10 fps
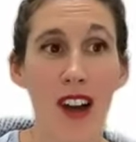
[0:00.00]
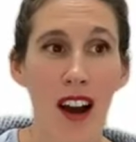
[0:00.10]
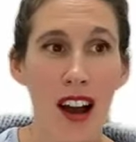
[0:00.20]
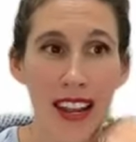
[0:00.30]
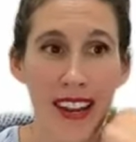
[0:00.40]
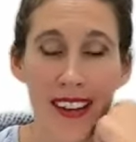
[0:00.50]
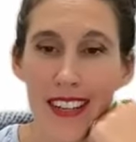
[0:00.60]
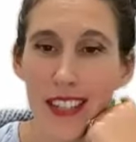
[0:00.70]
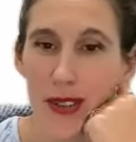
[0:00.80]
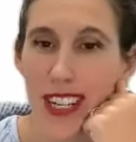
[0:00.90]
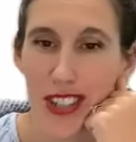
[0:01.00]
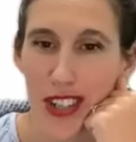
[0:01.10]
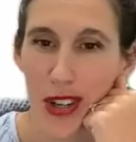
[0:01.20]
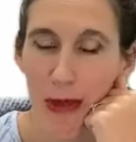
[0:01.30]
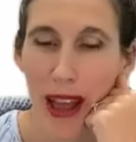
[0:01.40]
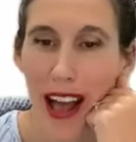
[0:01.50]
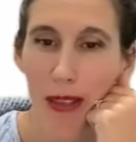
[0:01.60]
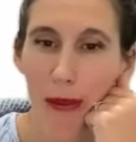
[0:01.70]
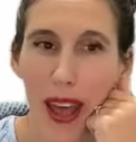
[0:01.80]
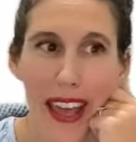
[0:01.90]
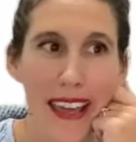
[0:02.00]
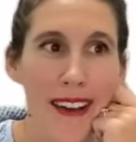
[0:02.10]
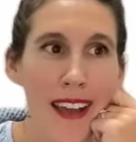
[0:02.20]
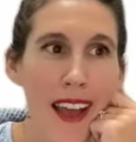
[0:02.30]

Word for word: non traditional pathway